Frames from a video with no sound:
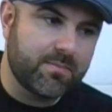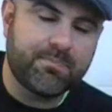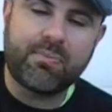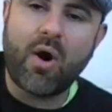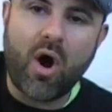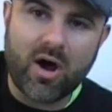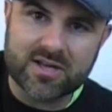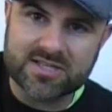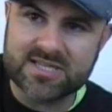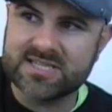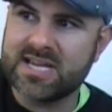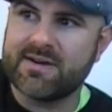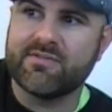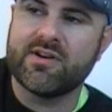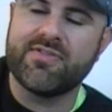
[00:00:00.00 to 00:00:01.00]

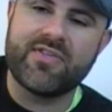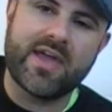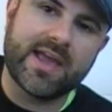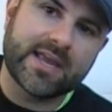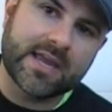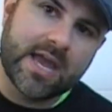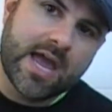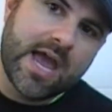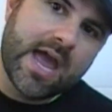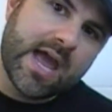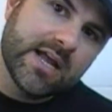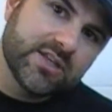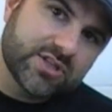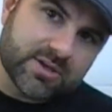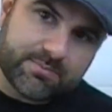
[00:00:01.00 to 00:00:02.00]
pauses everything
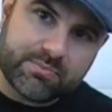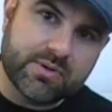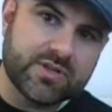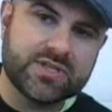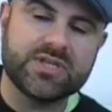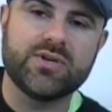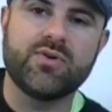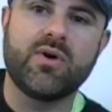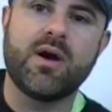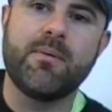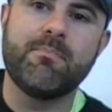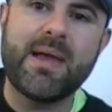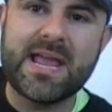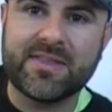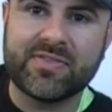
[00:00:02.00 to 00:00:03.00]

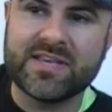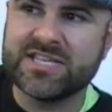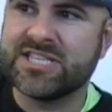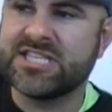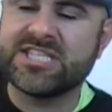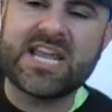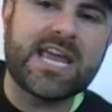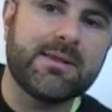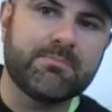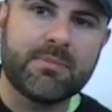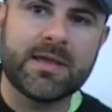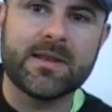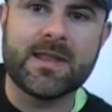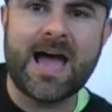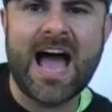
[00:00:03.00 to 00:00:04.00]
to make this
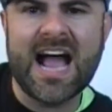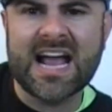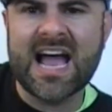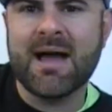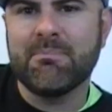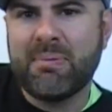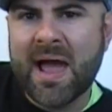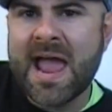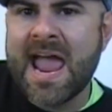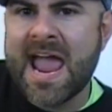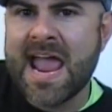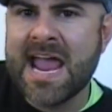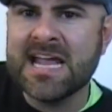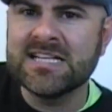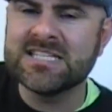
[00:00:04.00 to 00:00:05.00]
statement. I got
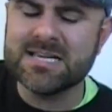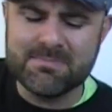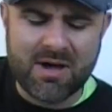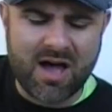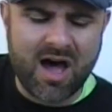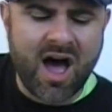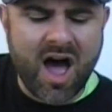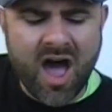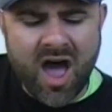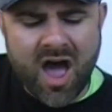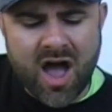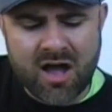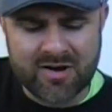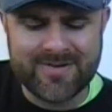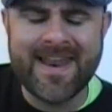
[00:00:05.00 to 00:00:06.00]
pains in my
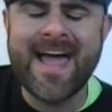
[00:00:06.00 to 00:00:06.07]
heart